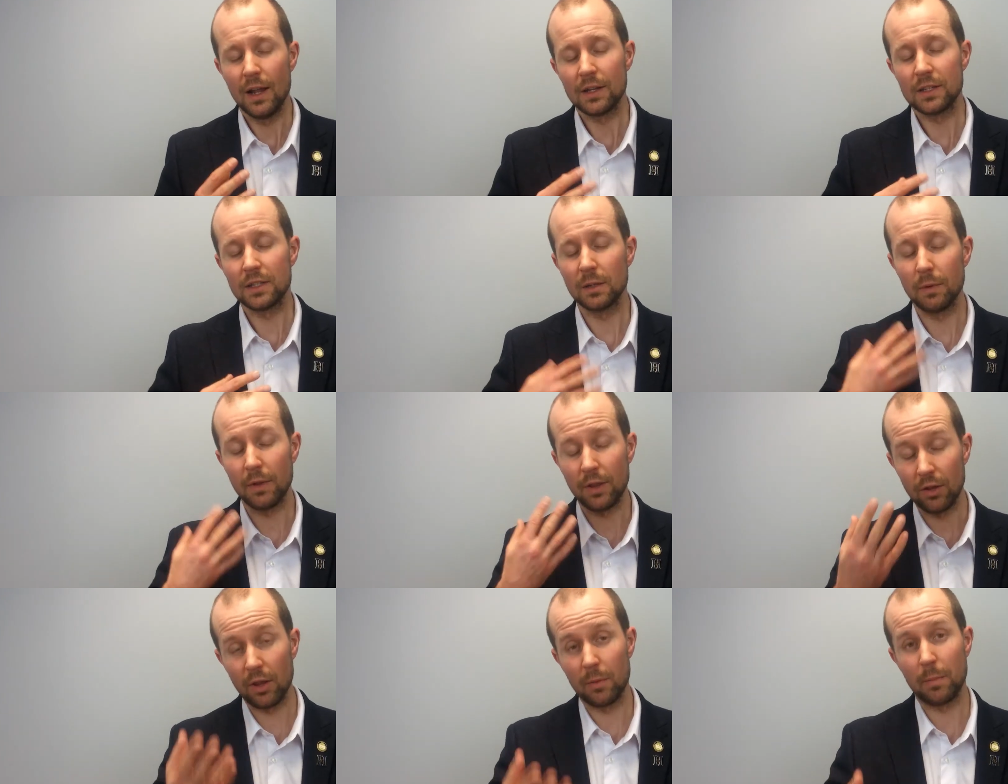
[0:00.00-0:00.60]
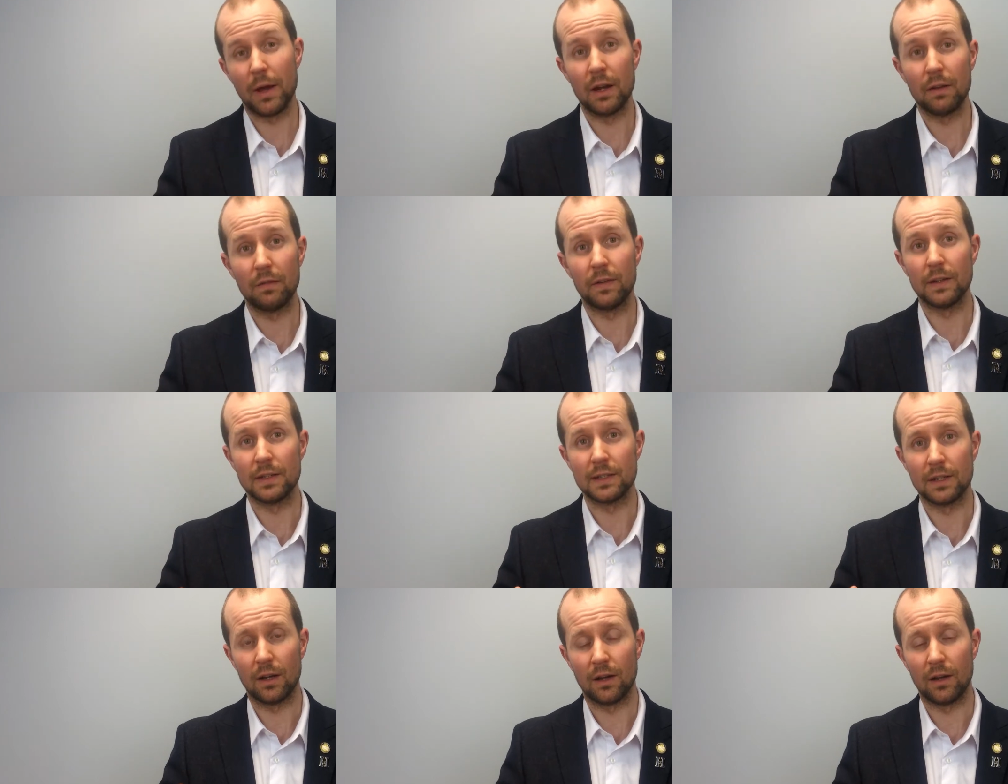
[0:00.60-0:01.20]
some of the other
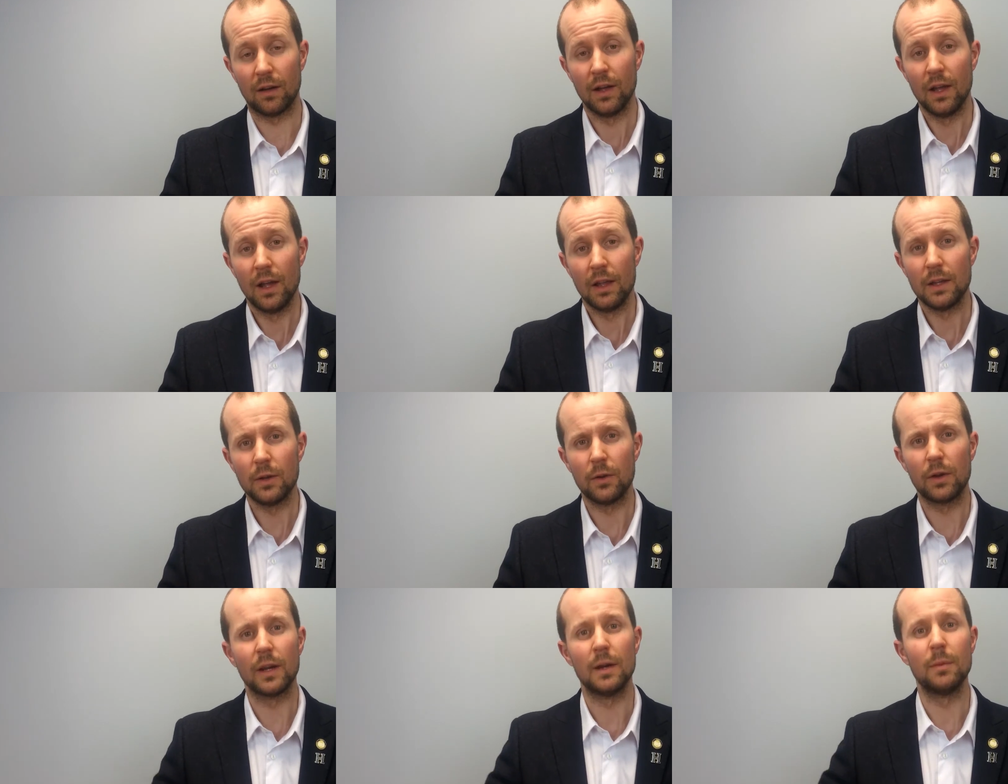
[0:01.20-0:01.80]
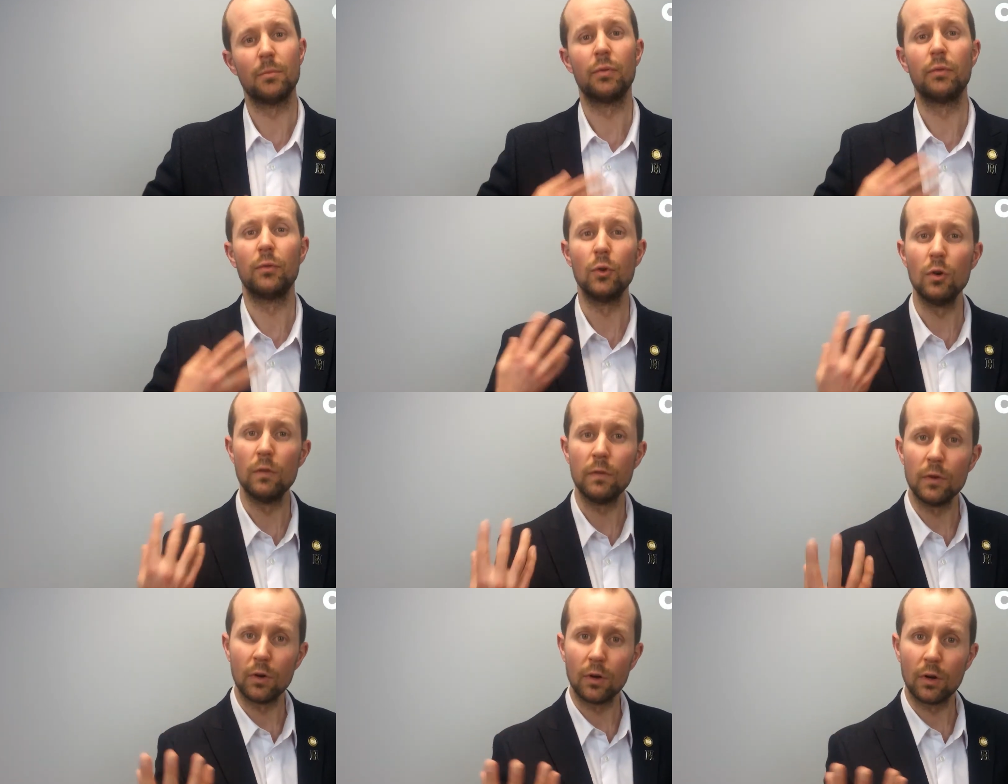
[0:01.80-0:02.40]
benefits are you can
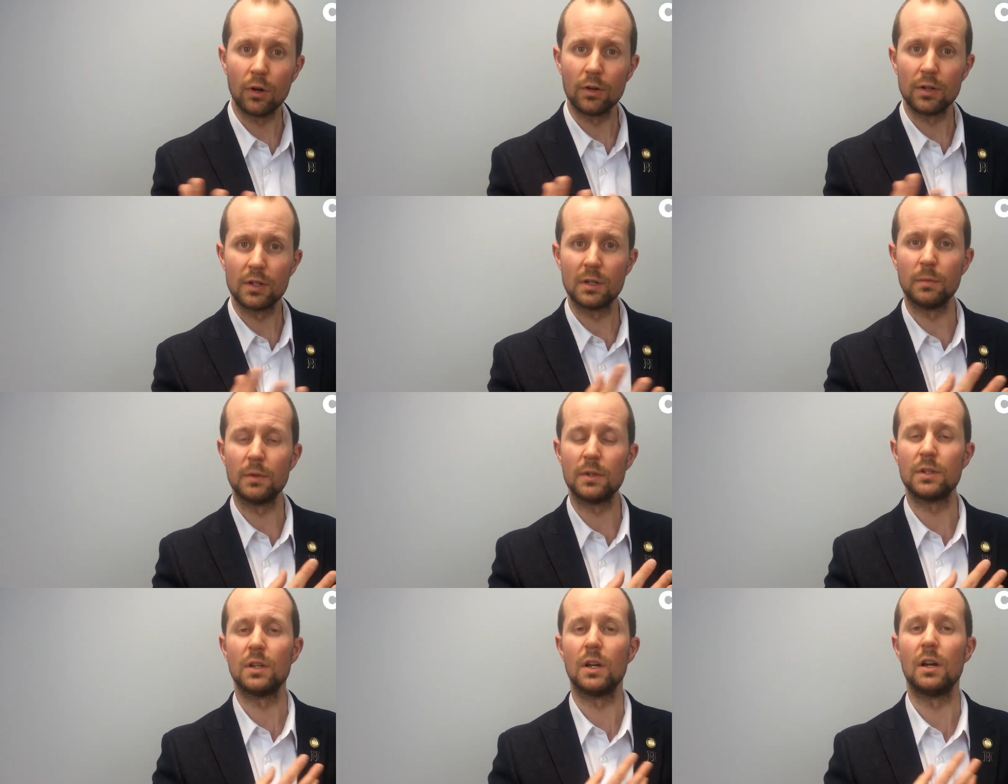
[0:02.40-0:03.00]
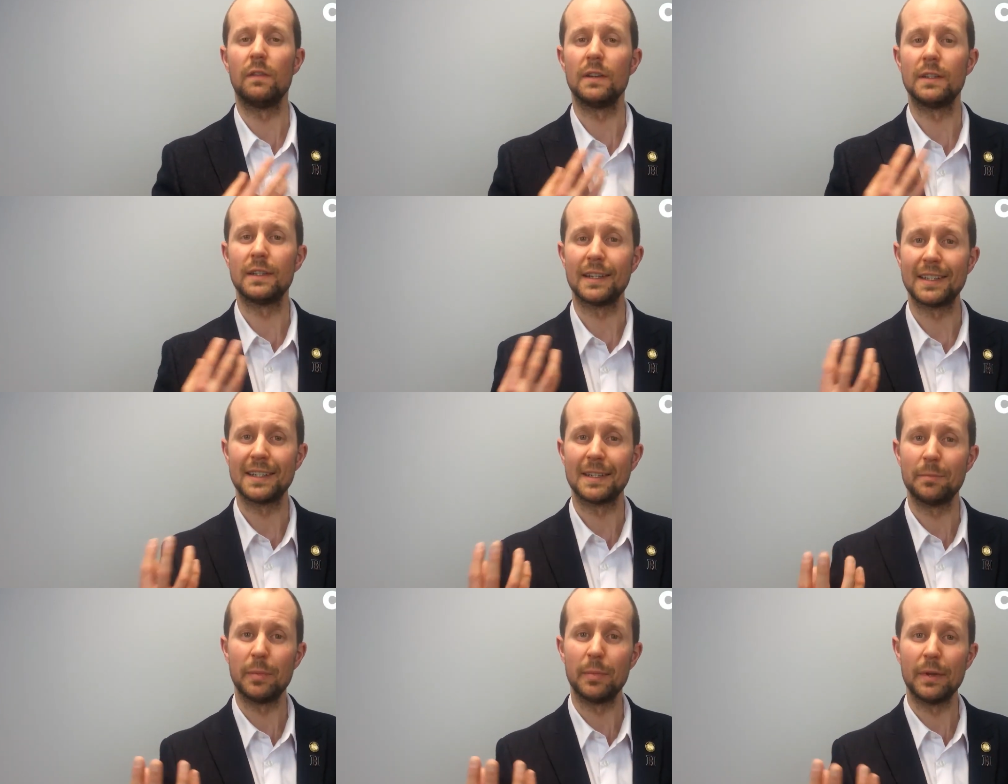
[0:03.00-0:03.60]
improve your customer service
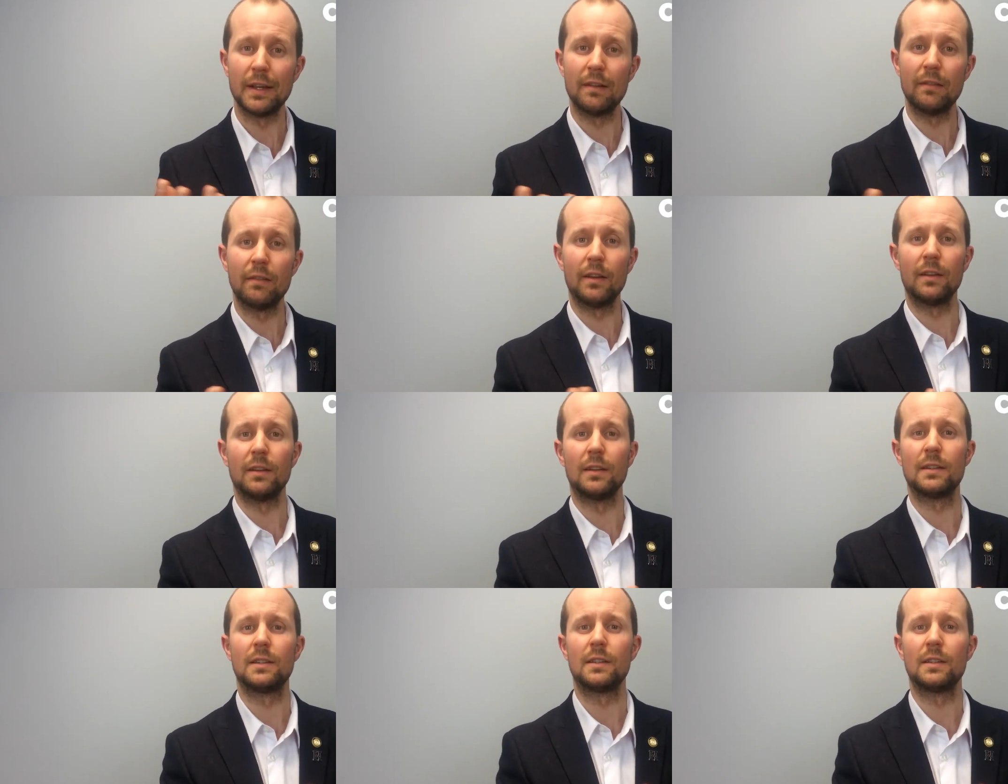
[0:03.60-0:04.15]
experience.